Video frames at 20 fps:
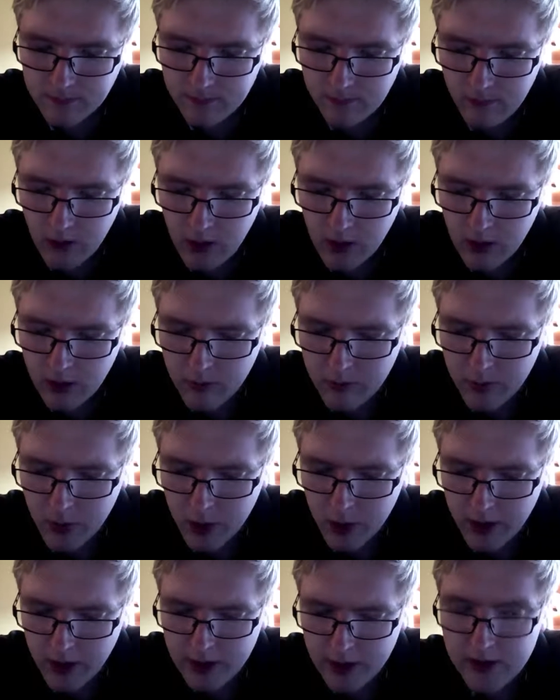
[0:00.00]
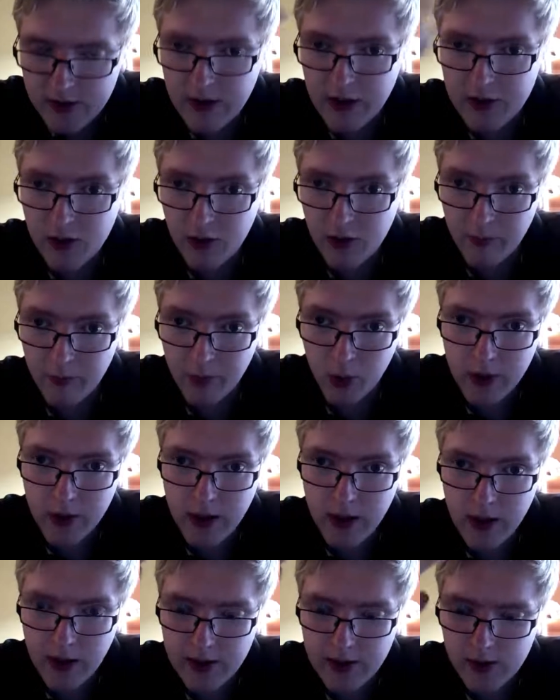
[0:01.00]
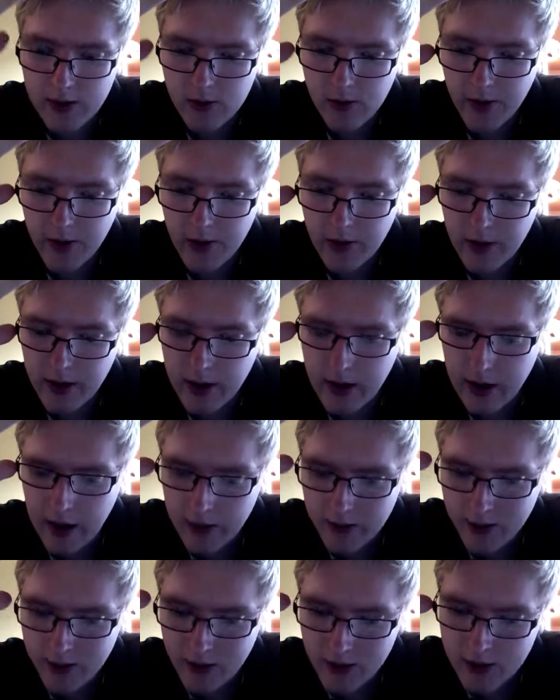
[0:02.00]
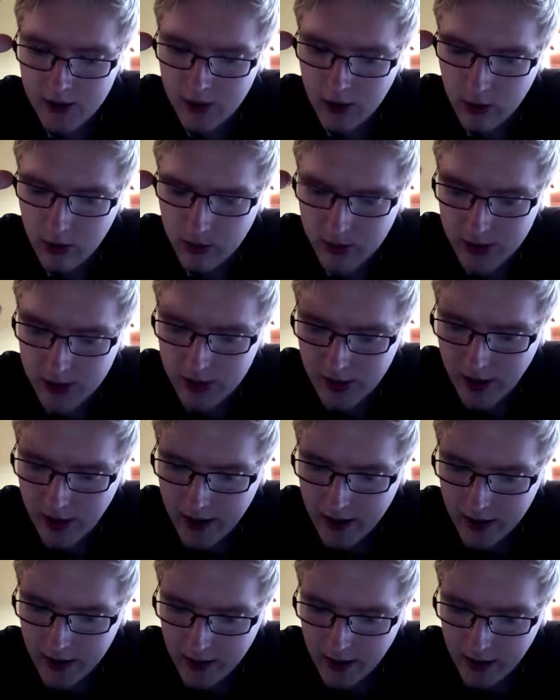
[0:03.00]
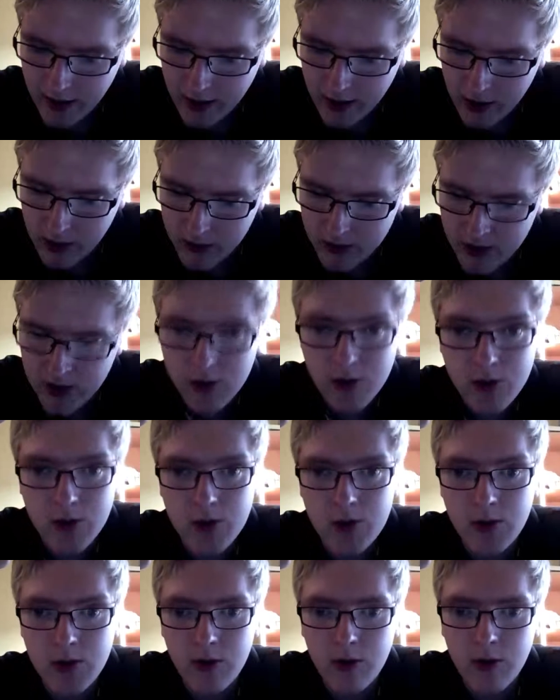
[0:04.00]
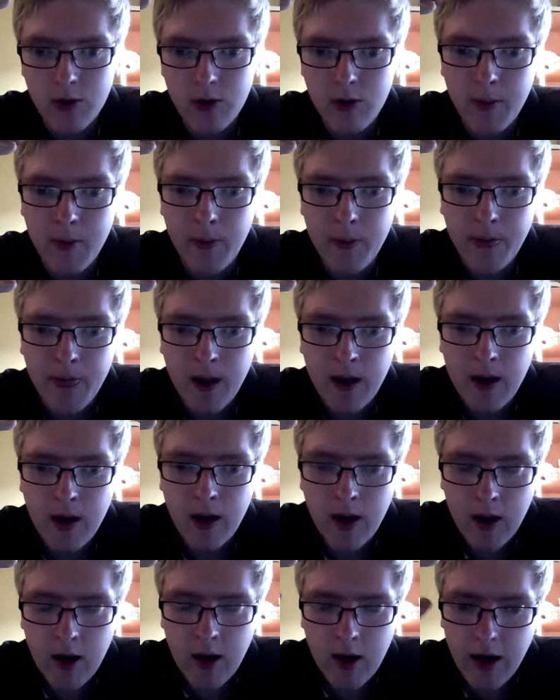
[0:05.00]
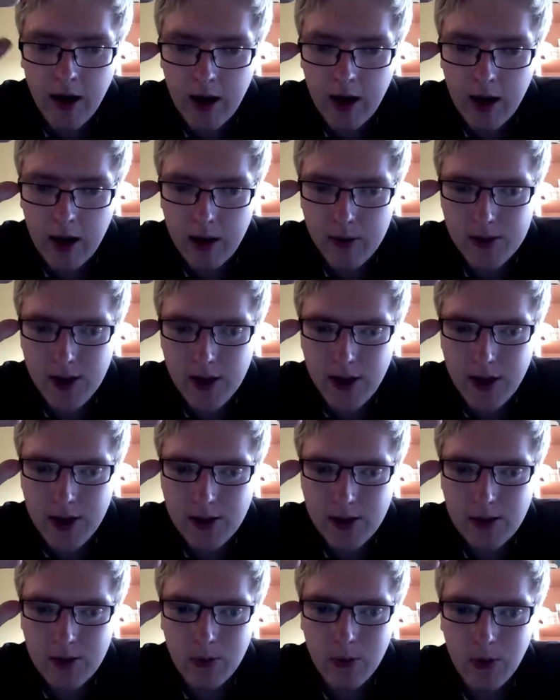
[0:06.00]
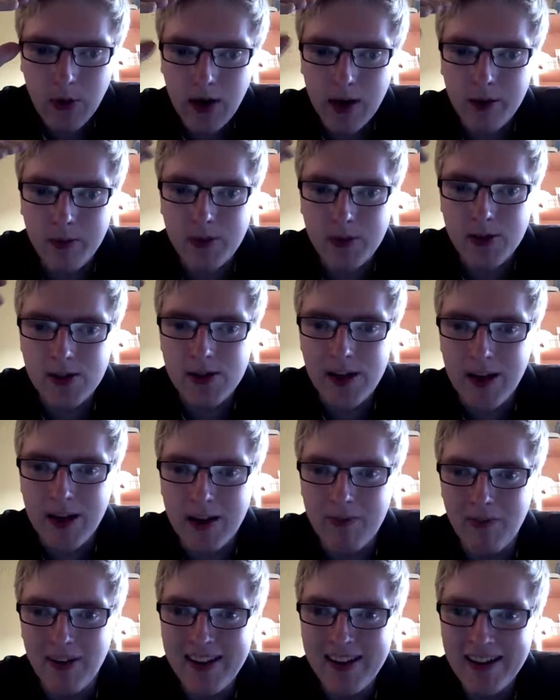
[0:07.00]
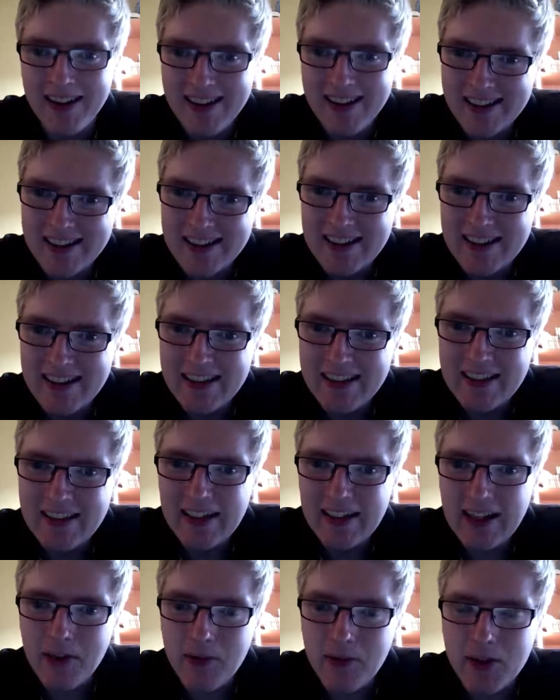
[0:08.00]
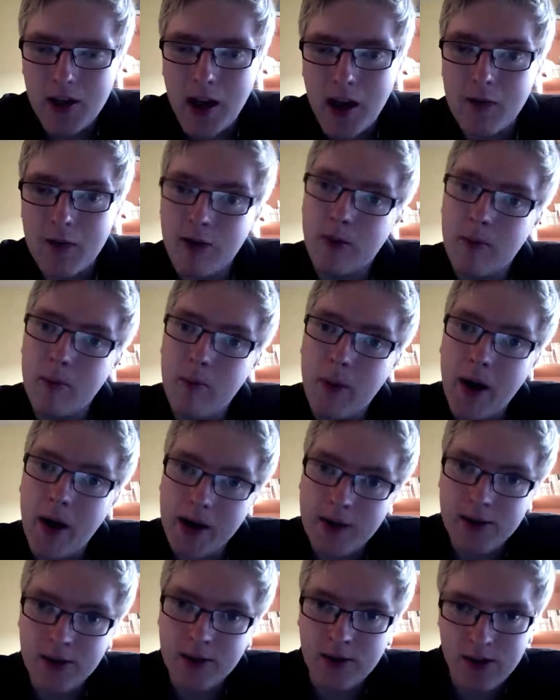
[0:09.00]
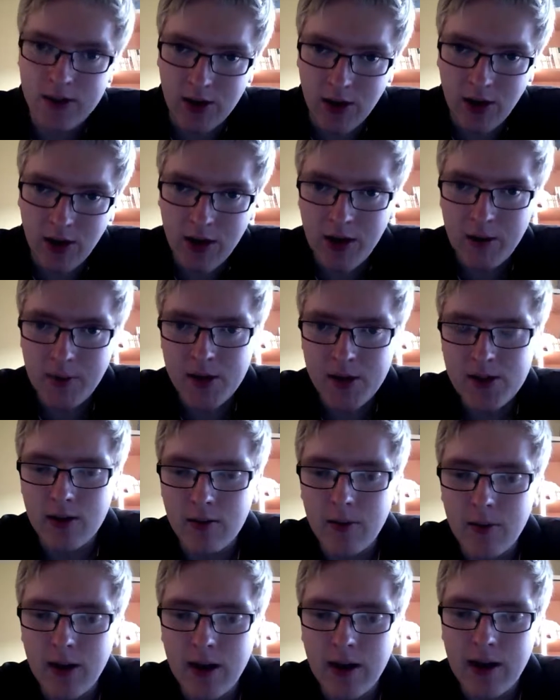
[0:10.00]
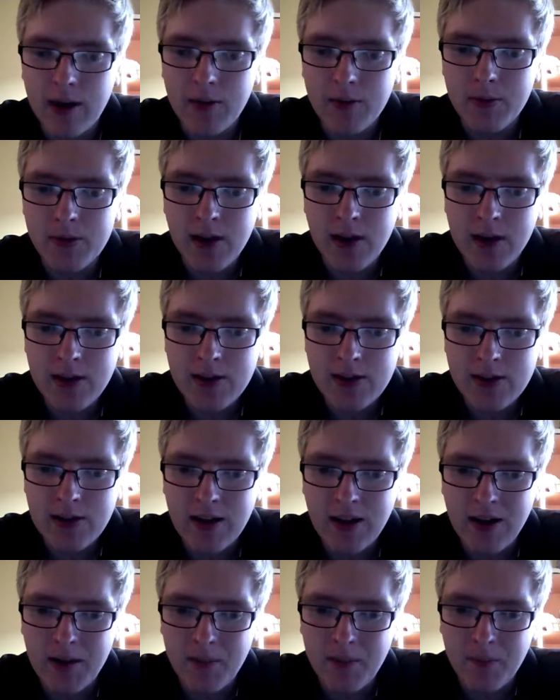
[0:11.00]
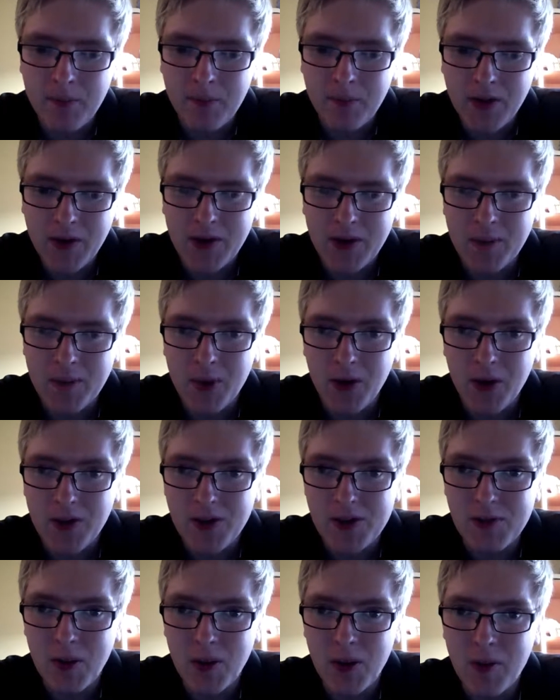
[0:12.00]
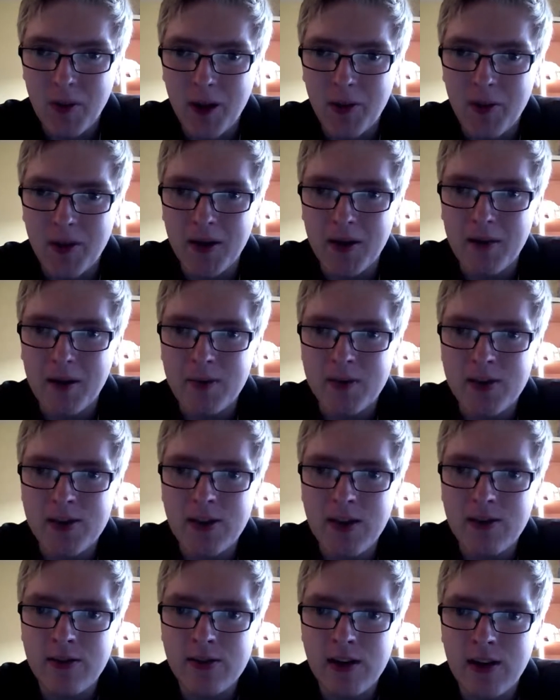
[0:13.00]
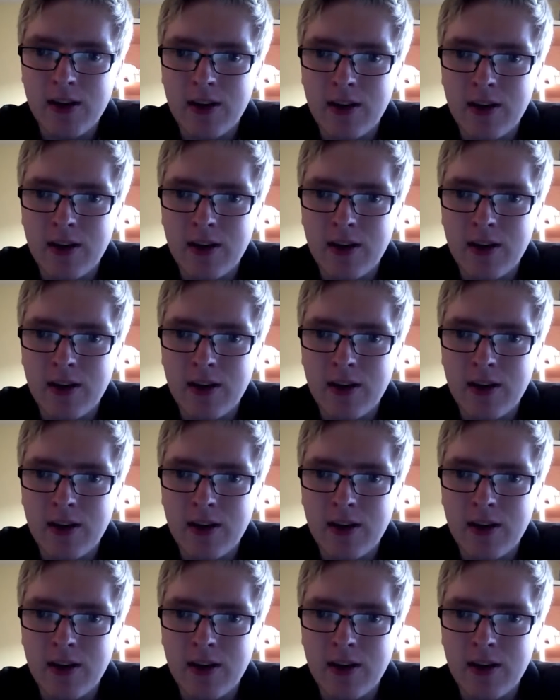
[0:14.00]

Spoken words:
That sort of broke the ice as well. After the song was sang, I was introduced to the group. I was asked what I was it was kind of an embarrassing start, I must admit. I was asked, kind of put on the spot by one of the members of staff, saying,